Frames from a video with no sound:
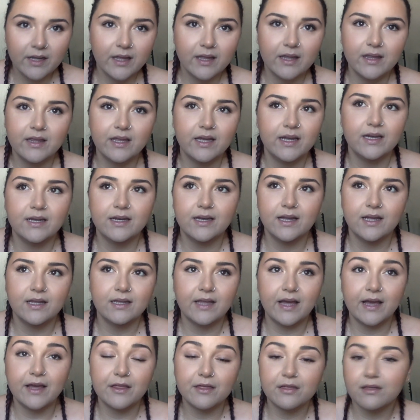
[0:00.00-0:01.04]
than
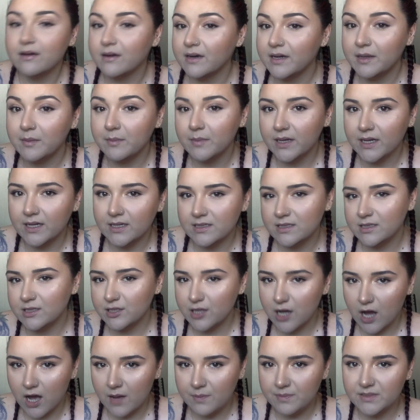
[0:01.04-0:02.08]
like 30 minutes
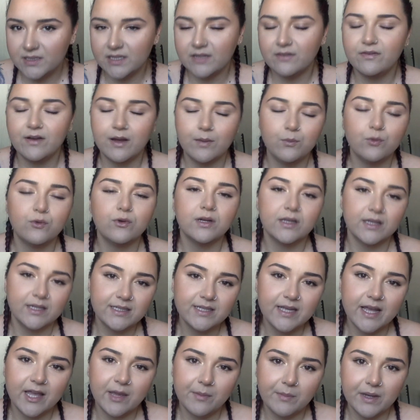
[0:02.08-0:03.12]
tops if I'm really
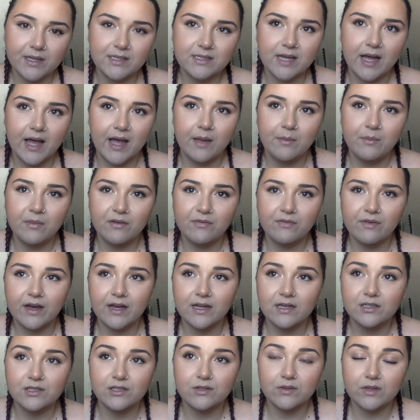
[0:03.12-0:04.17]
taking my time. If I
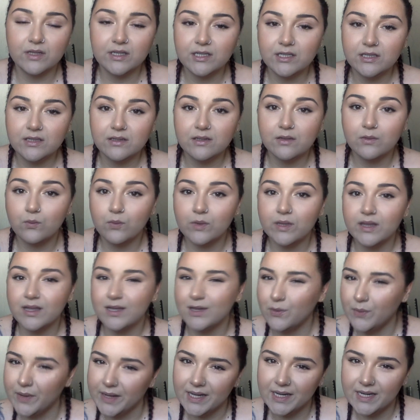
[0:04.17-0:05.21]
do this with a
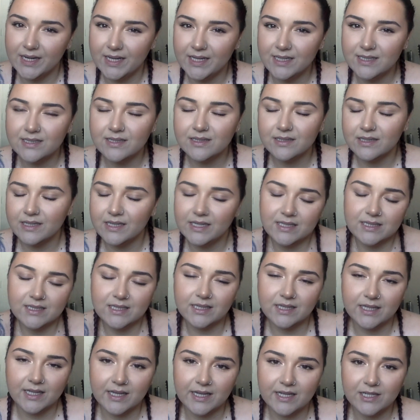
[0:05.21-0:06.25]
quickness,
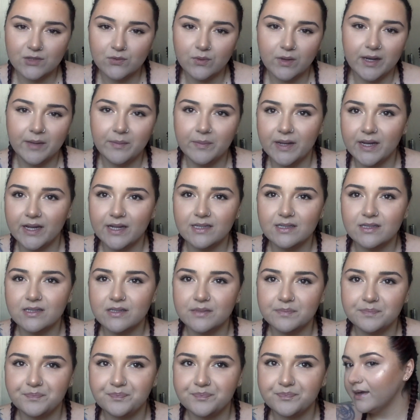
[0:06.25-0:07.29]
easily like 20 minutes.
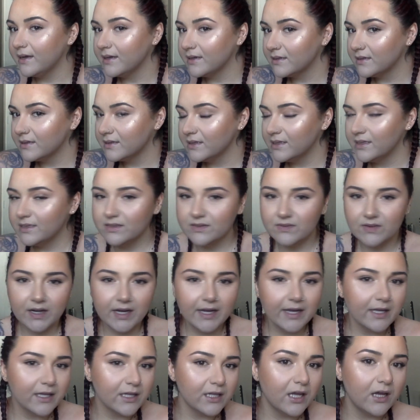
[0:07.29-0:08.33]
It's very
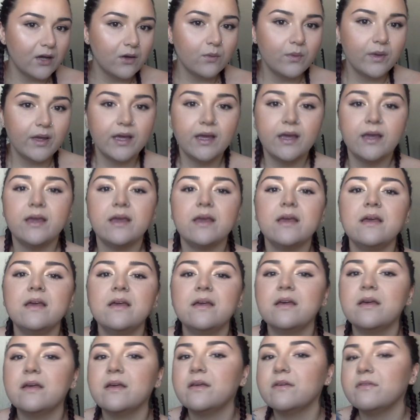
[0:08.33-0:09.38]
glowy,
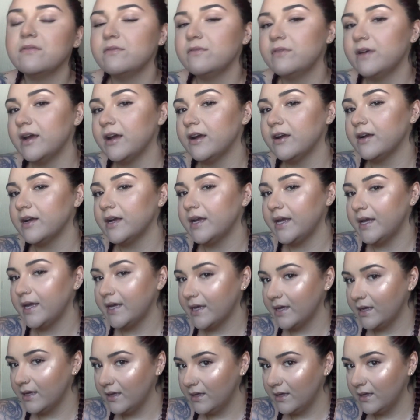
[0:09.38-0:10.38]
very